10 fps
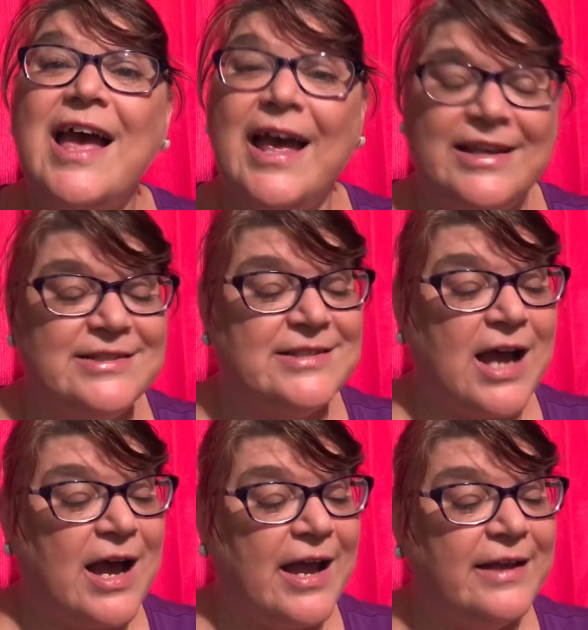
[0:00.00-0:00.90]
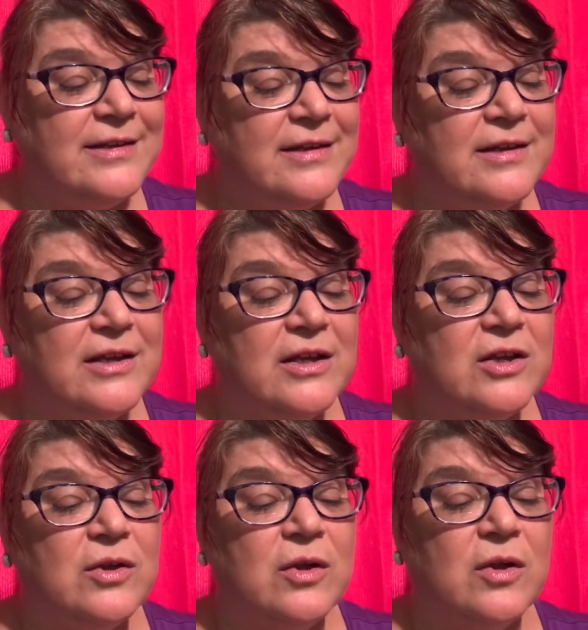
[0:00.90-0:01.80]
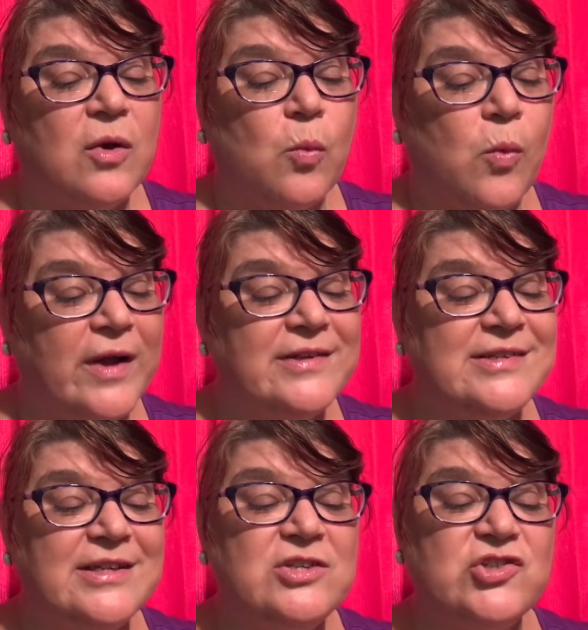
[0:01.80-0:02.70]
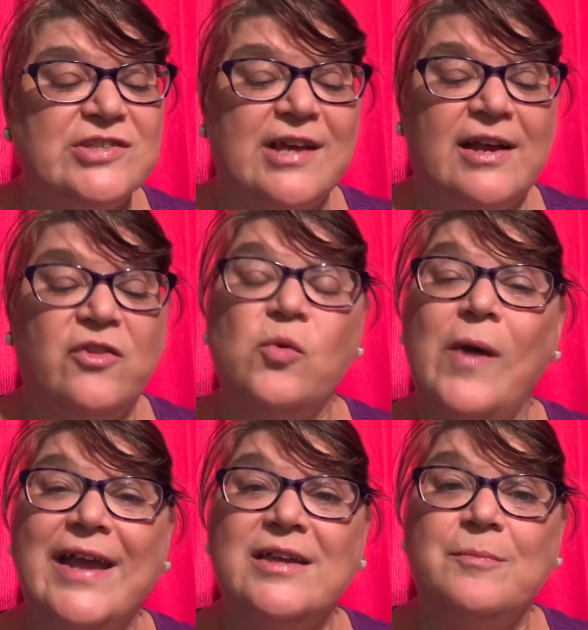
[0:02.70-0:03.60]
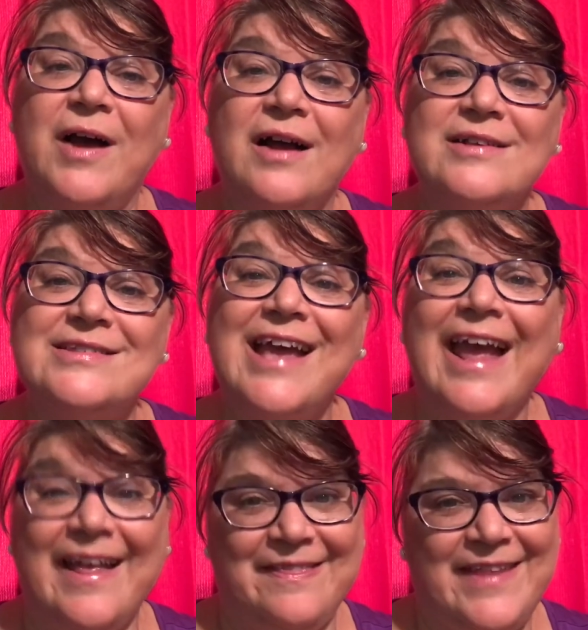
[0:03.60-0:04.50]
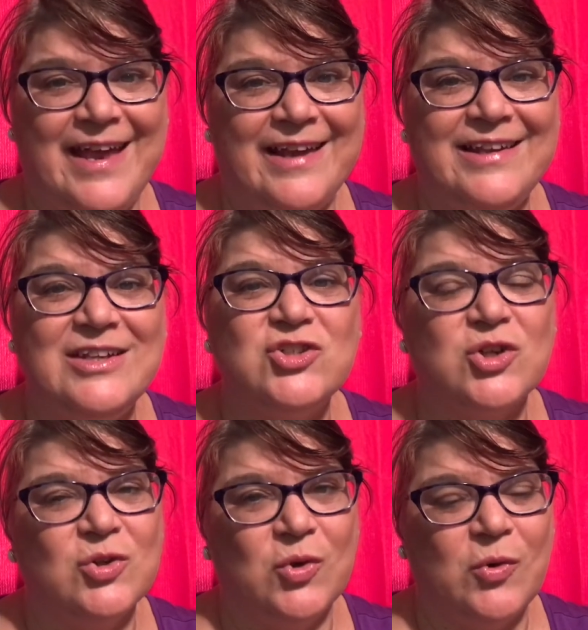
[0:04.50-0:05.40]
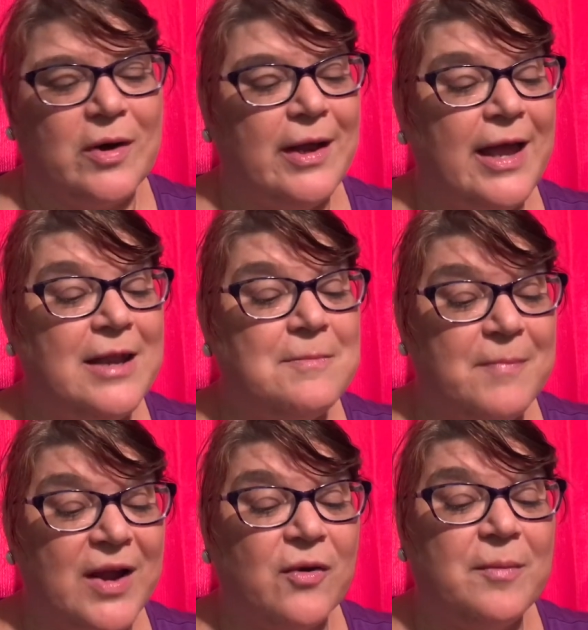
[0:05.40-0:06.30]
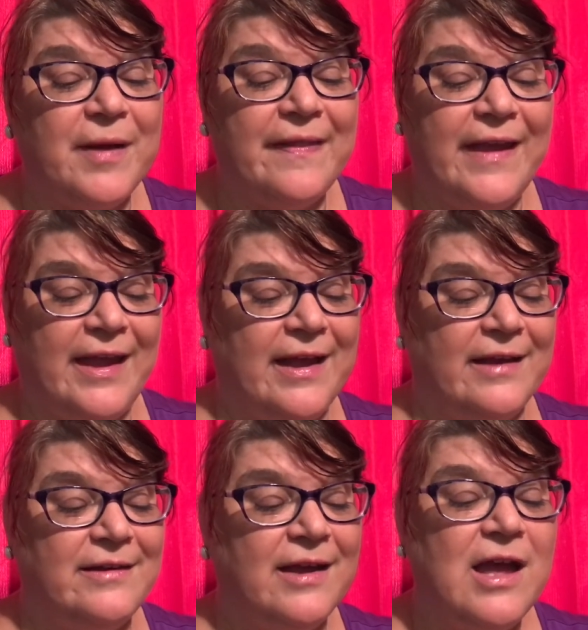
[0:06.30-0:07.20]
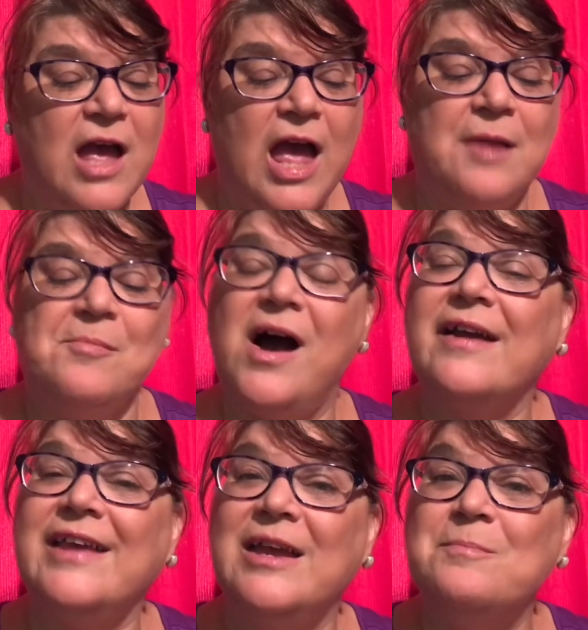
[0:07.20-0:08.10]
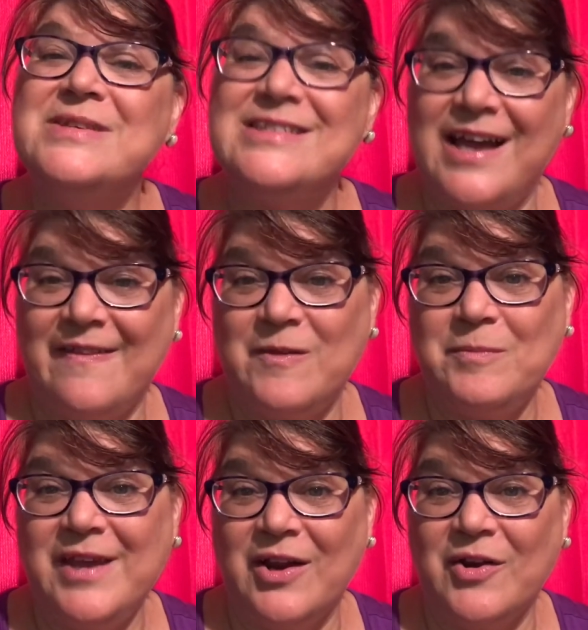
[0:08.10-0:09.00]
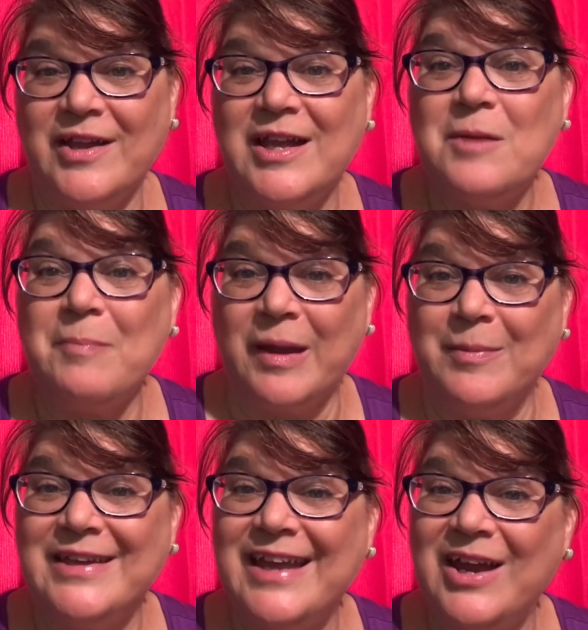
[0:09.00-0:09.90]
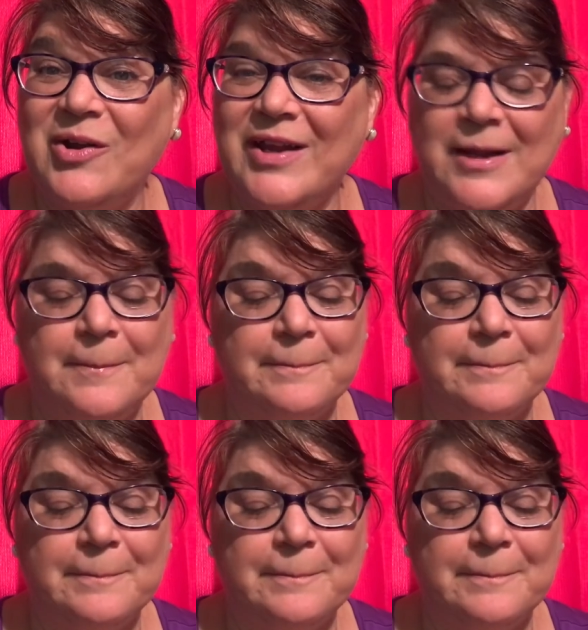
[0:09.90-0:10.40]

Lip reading: and tied one to each side of the wagon box. And then he took Laura and Mary by the hand, and Ma came beside them carrying baby Carrie.